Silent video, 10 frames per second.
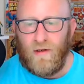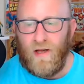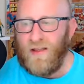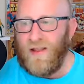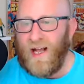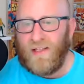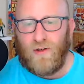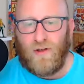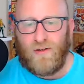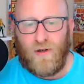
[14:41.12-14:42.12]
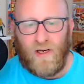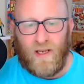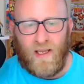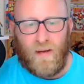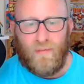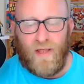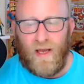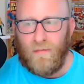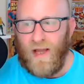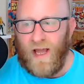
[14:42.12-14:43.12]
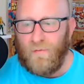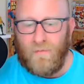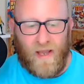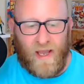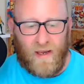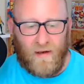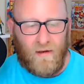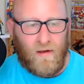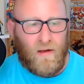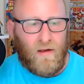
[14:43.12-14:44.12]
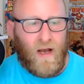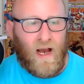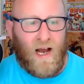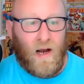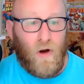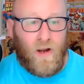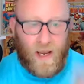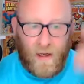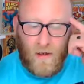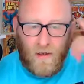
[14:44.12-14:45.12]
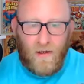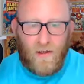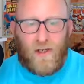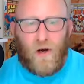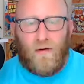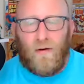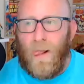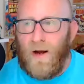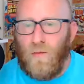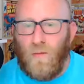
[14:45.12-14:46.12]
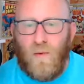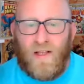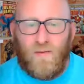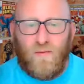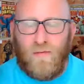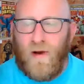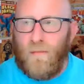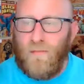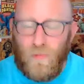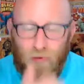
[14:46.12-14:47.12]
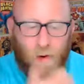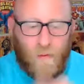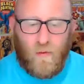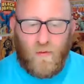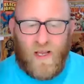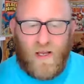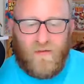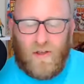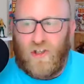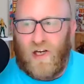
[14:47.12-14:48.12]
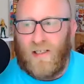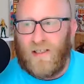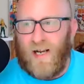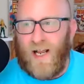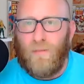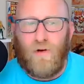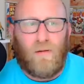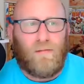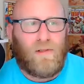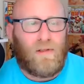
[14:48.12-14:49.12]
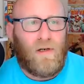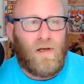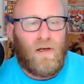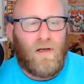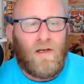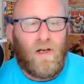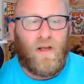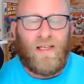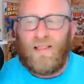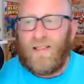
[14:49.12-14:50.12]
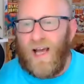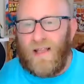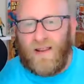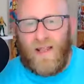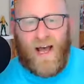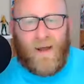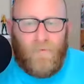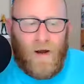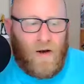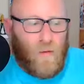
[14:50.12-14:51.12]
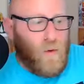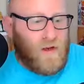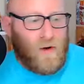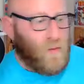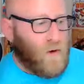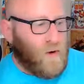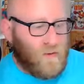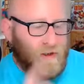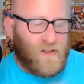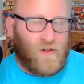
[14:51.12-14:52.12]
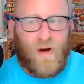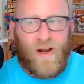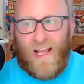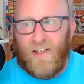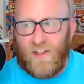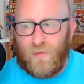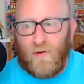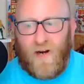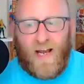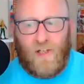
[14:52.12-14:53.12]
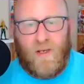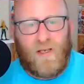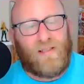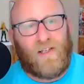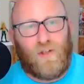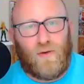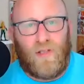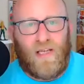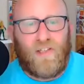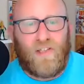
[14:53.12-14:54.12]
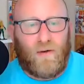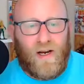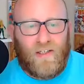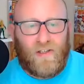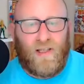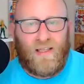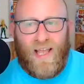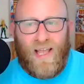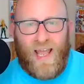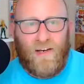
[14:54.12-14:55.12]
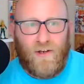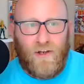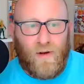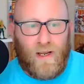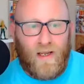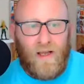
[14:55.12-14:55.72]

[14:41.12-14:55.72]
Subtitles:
And that's also going to keep them at bay. Okay. So we remember when we interviewed Jason Abrams, he said that, one of the reasons why agents burn out is because they do lead generation that they hate doing.